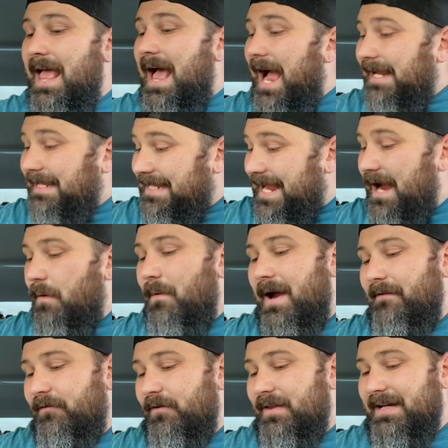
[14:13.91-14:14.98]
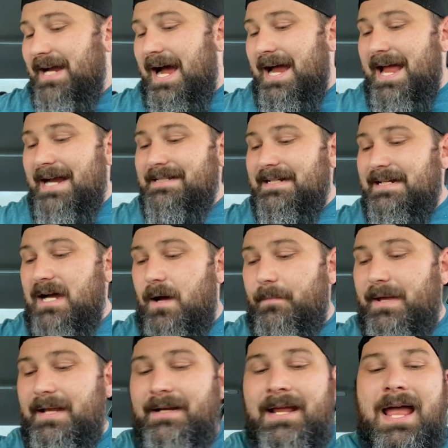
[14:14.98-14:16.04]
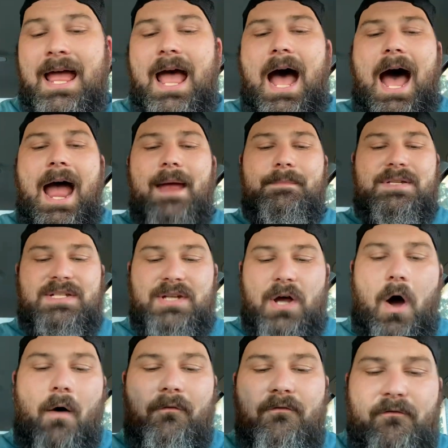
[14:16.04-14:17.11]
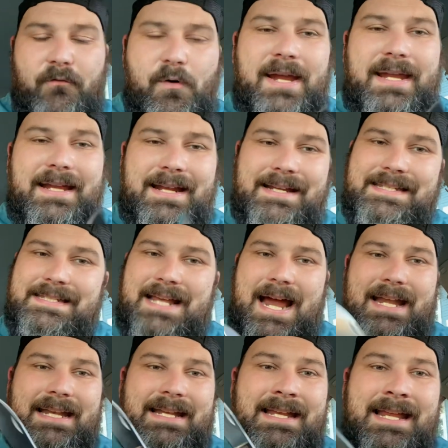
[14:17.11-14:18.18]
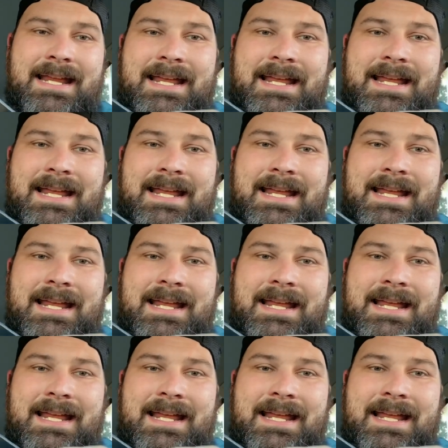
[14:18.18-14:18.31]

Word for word: I can't wait for the kayak to come in. I am so freaking excited.